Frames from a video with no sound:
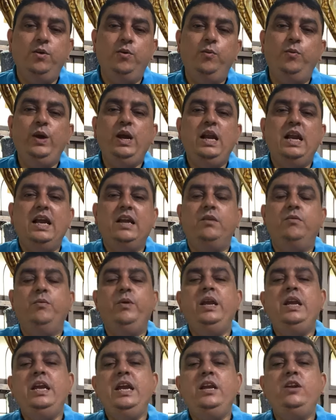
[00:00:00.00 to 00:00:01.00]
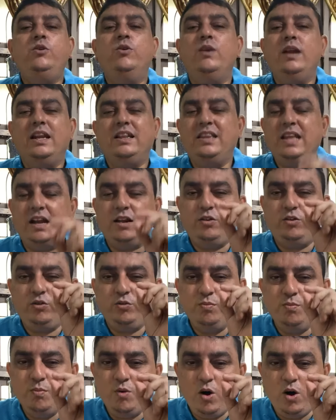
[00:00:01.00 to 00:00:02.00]
We, let, we need to let that
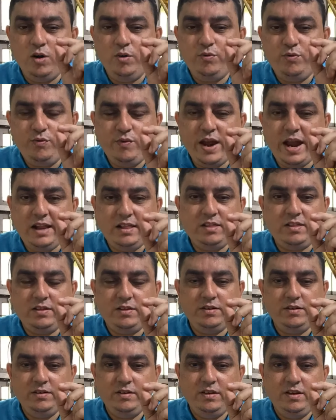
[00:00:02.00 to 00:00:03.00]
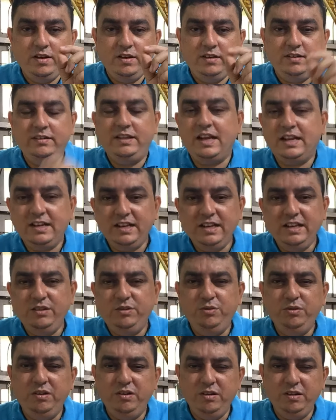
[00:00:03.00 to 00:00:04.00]
small faith that
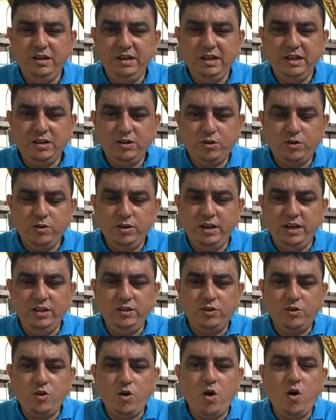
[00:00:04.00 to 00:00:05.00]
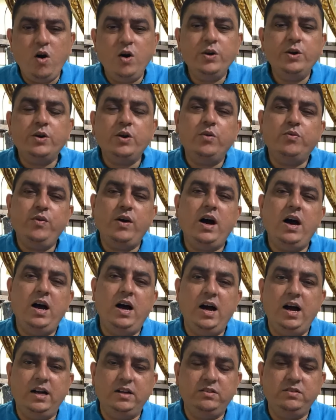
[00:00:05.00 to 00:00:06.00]
is in the corner of our
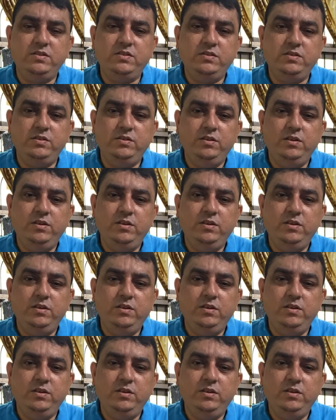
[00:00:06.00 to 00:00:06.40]
hearts,